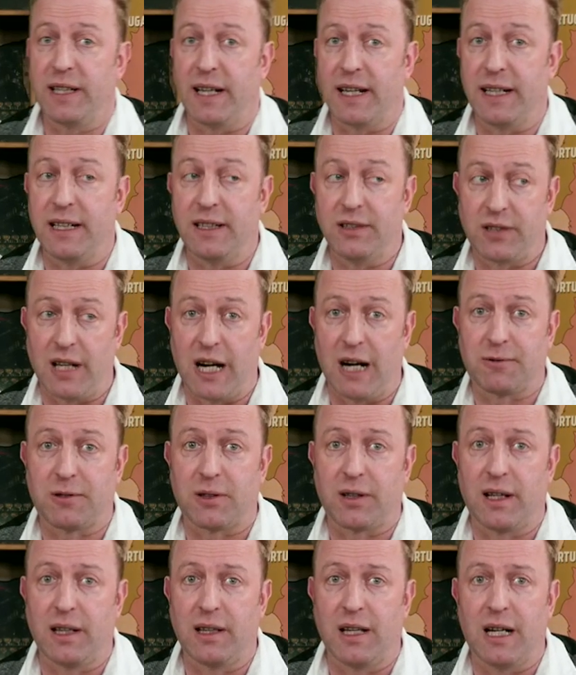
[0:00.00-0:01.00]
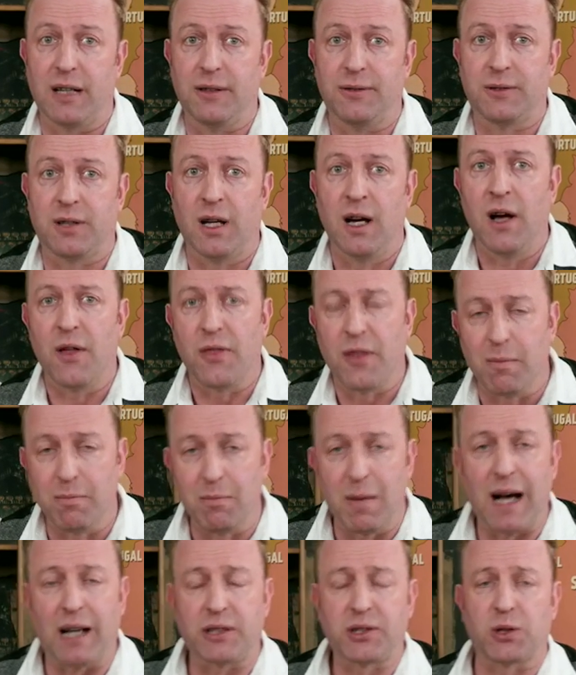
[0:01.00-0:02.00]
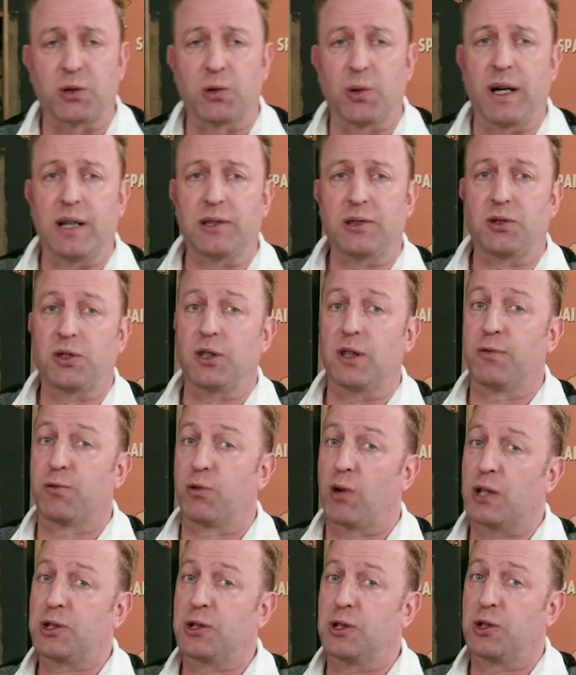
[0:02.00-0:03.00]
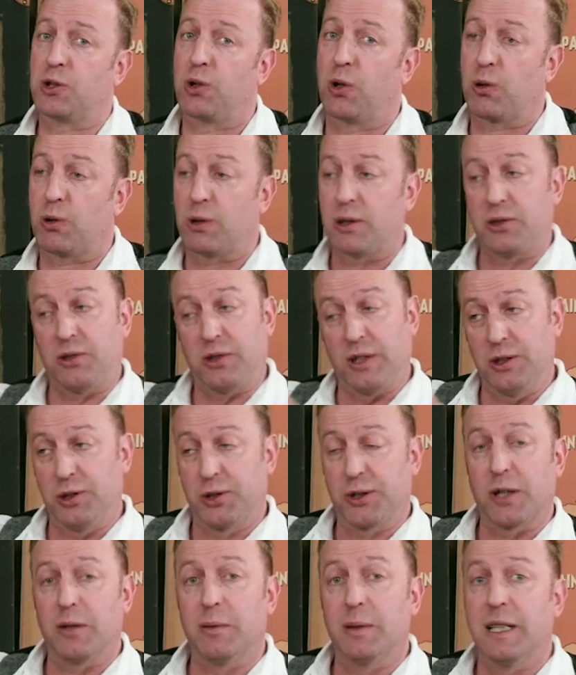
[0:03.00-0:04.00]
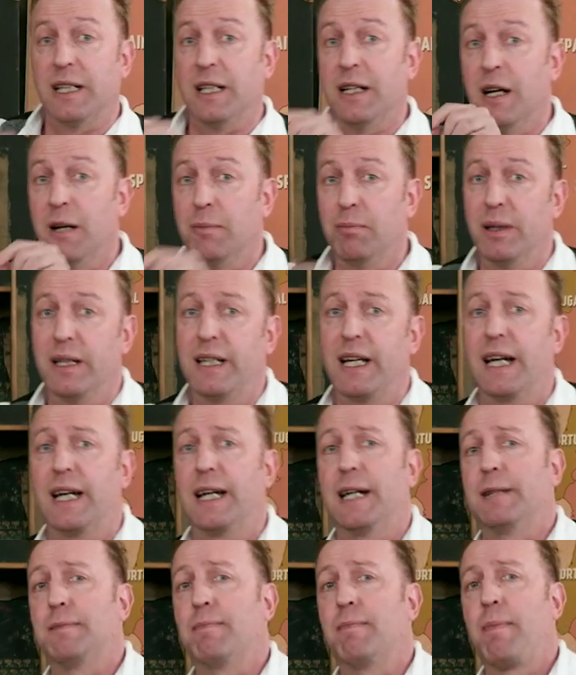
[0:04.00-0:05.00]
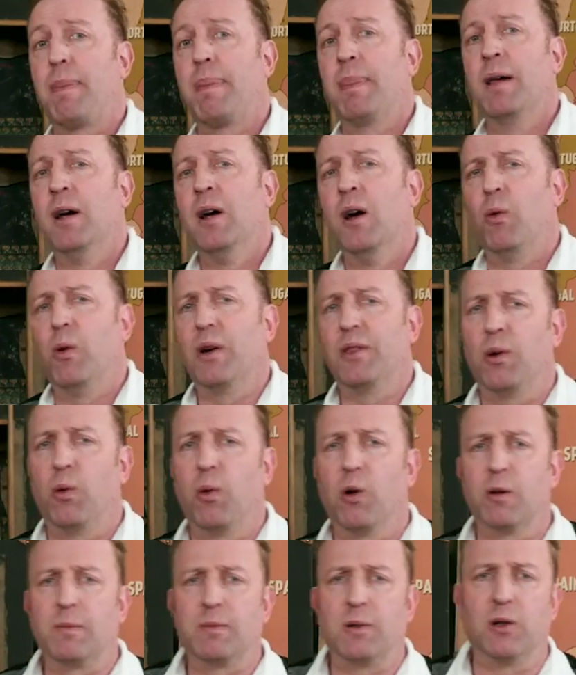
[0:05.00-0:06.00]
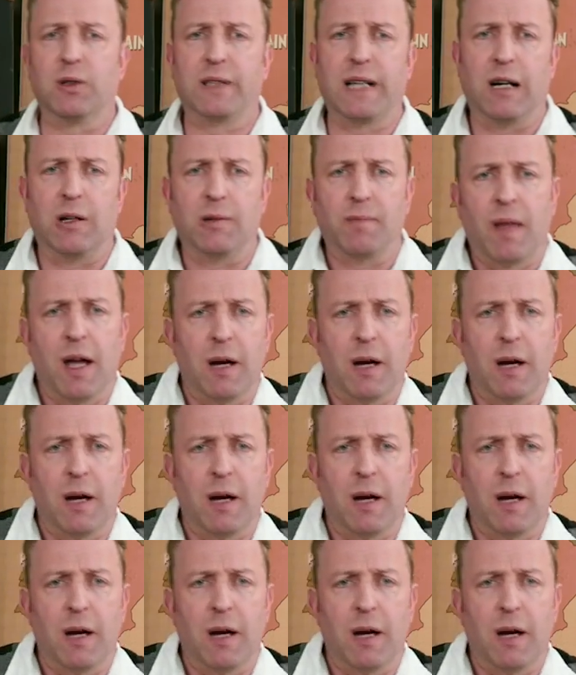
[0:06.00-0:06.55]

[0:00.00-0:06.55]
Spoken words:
days after they left, the mass arrests of Russian tourists in Germany began. When the war broke out,